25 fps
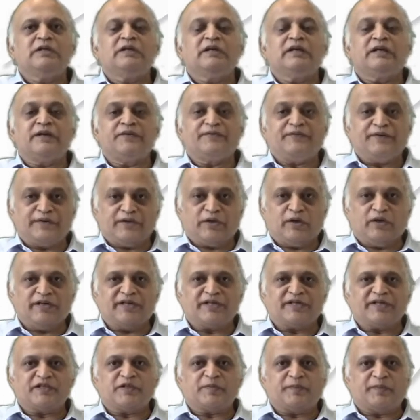if at all
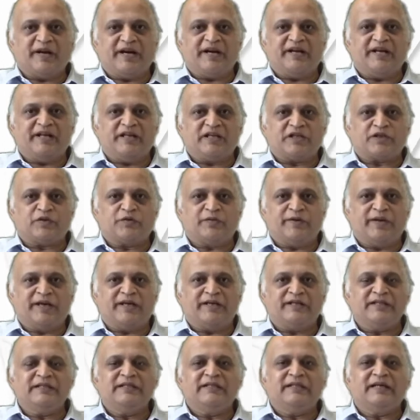it has spread
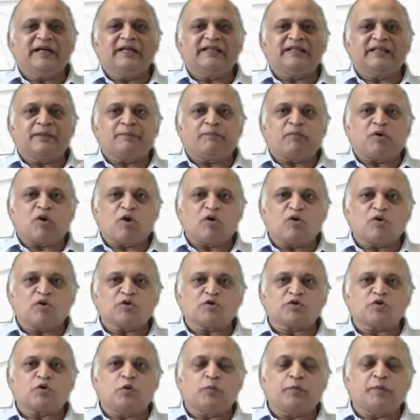elsewhere, and the
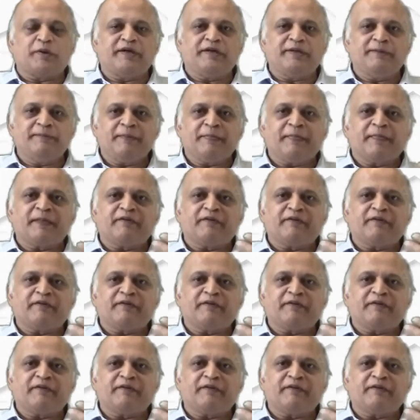bronchoscopy